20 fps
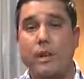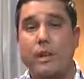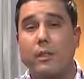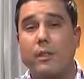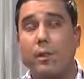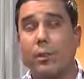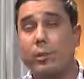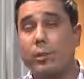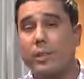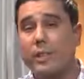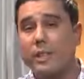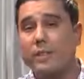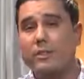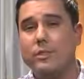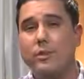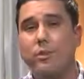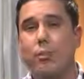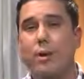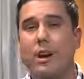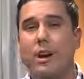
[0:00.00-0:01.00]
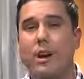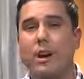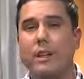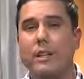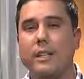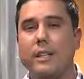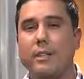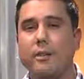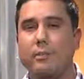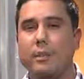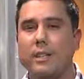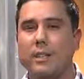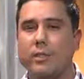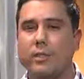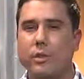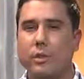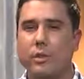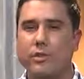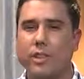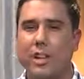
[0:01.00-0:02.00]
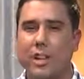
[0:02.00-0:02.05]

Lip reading: The reason why is because those